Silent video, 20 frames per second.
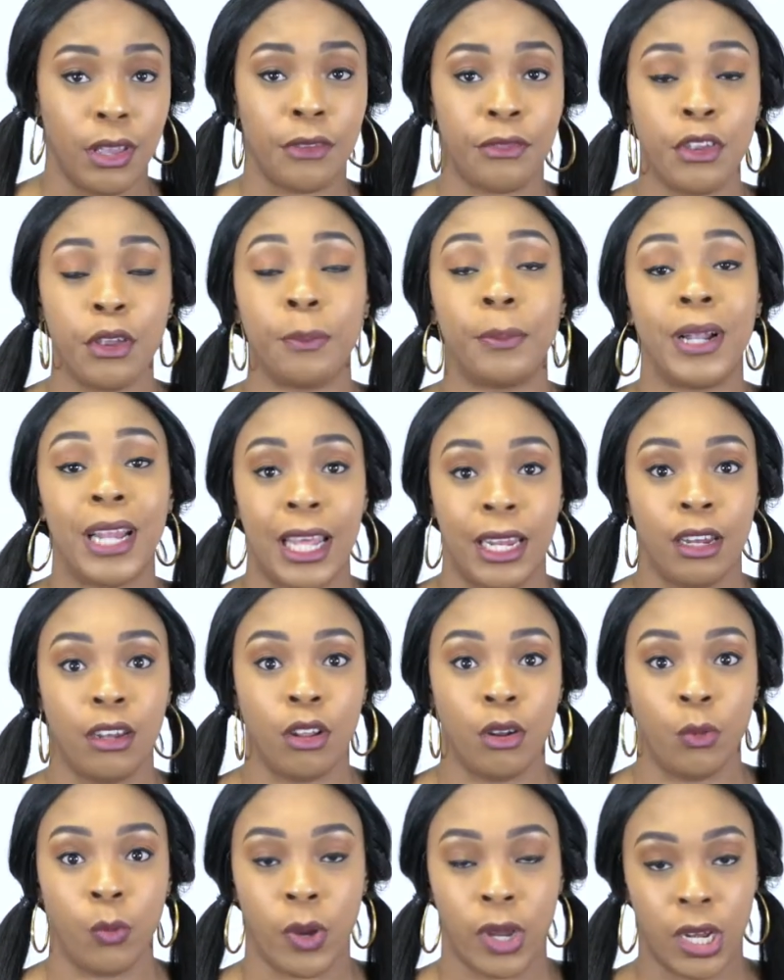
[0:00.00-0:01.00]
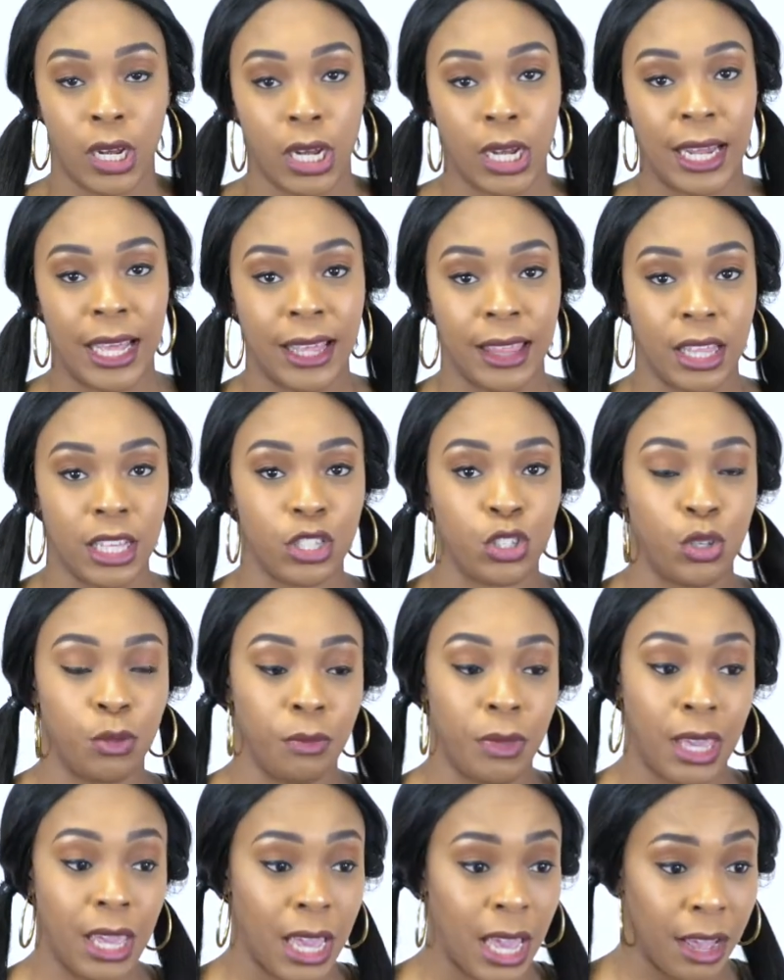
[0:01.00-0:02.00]
if you're planning on wearing it like this
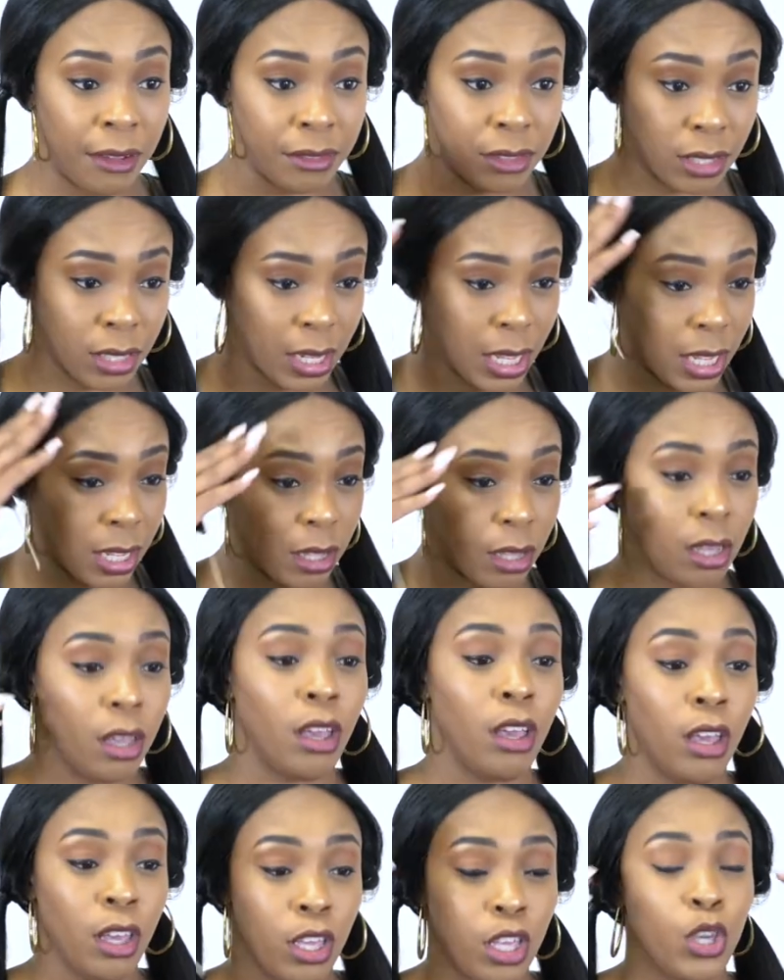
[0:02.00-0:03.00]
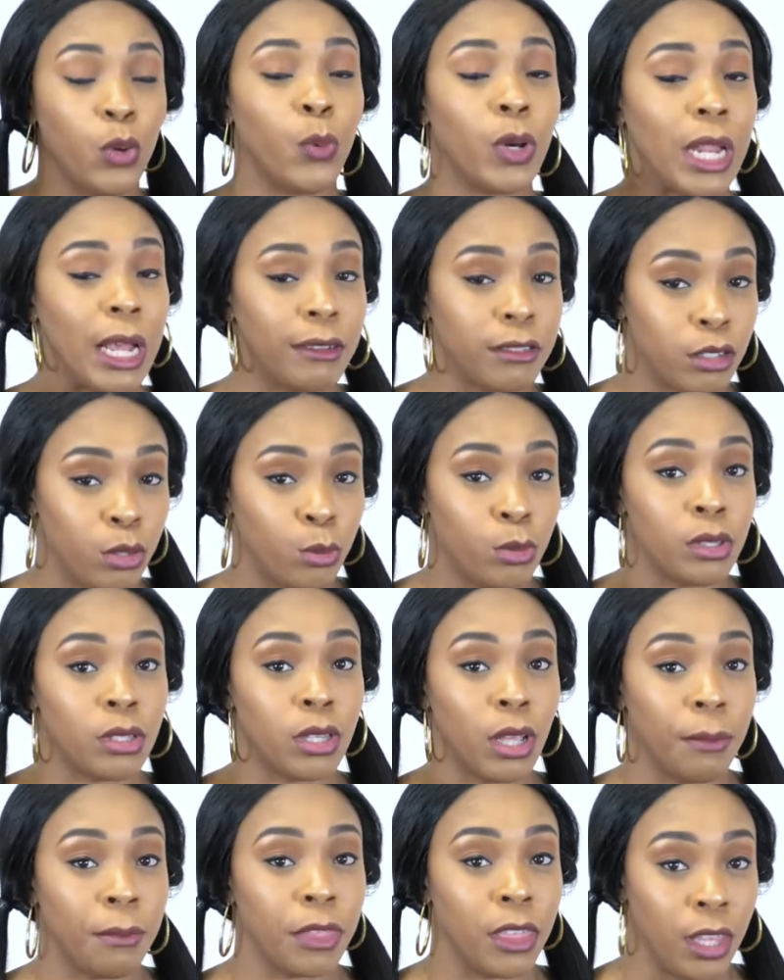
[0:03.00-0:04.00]
you may have to like you would have to do
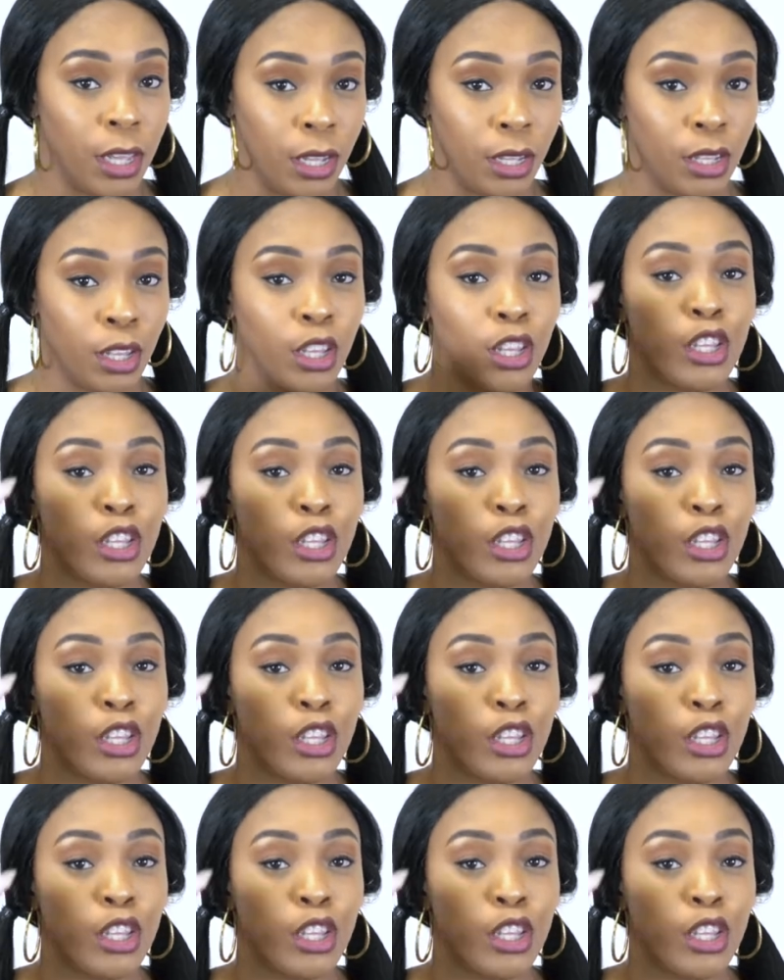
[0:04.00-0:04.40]
something